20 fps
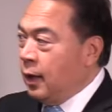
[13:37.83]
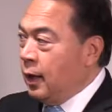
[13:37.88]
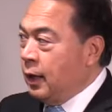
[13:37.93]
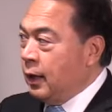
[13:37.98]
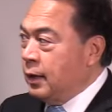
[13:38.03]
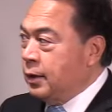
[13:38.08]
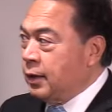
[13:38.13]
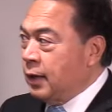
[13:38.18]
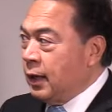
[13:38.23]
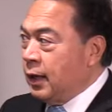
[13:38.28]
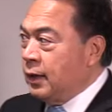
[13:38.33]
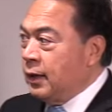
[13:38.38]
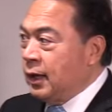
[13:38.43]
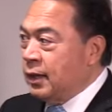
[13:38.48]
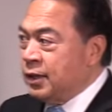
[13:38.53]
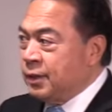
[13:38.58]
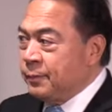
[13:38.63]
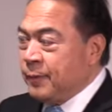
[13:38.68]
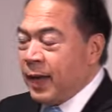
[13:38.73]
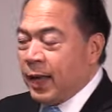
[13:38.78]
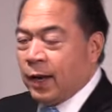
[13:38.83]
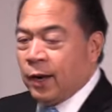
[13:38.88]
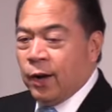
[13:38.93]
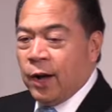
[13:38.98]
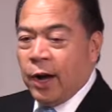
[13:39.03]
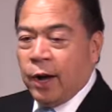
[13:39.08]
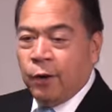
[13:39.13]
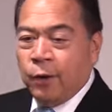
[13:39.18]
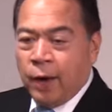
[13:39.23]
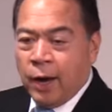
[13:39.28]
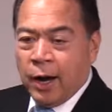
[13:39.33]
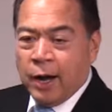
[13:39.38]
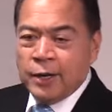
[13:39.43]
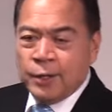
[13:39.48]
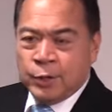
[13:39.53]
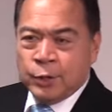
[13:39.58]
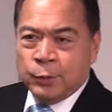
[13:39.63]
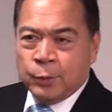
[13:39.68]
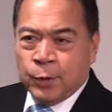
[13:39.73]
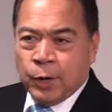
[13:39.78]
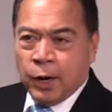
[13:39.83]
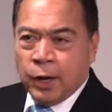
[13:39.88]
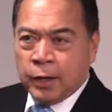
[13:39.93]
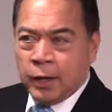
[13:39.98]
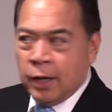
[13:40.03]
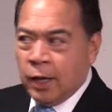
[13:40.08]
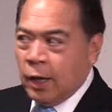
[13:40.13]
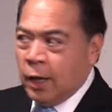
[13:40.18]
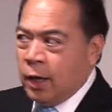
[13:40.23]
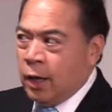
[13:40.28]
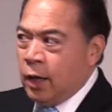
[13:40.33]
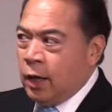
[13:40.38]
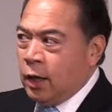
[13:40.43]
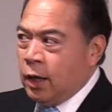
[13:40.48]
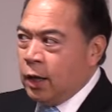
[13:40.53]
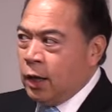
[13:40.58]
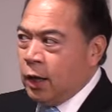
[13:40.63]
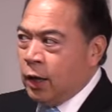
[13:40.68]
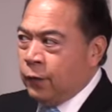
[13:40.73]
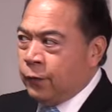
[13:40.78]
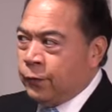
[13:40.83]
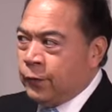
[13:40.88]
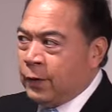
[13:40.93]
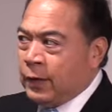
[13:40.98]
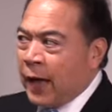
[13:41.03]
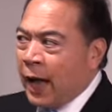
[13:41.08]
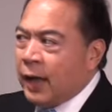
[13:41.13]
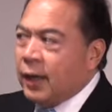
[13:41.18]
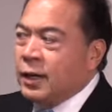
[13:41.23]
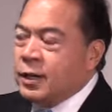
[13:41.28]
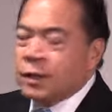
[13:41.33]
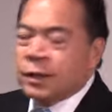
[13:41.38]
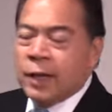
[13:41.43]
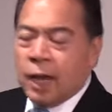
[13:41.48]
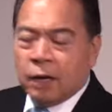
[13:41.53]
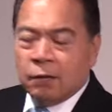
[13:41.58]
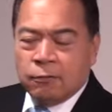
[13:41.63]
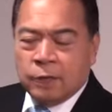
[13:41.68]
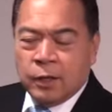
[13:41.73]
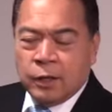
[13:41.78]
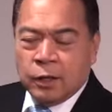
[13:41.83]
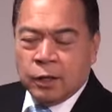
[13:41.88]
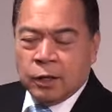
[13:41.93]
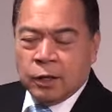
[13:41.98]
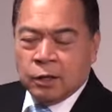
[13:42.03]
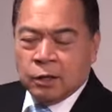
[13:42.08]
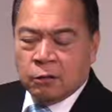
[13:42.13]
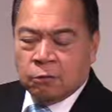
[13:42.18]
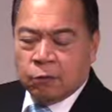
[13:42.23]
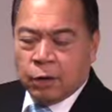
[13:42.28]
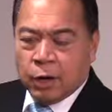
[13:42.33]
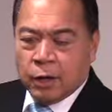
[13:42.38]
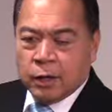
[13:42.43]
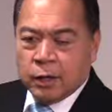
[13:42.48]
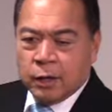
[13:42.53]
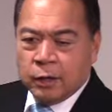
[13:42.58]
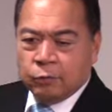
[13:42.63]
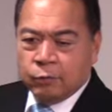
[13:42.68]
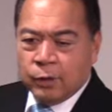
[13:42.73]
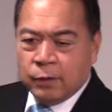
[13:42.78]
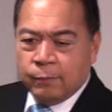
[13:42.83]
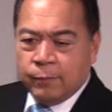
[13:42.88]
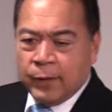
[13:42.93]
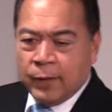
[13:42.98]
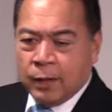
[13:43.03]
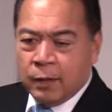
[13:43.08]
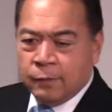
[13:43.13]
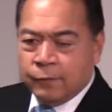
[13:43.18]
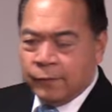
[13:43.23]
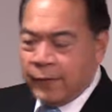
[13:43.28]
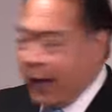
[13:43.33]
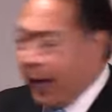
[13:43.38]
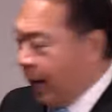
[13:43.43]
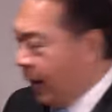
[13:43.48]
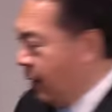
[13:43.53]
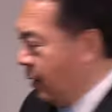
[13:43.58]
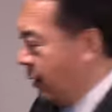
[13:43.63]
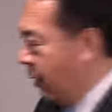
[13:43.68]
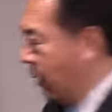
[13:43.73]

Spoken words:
And he said, it doesn't matter how hard you work, if God is not with you in your work, it will be in vain.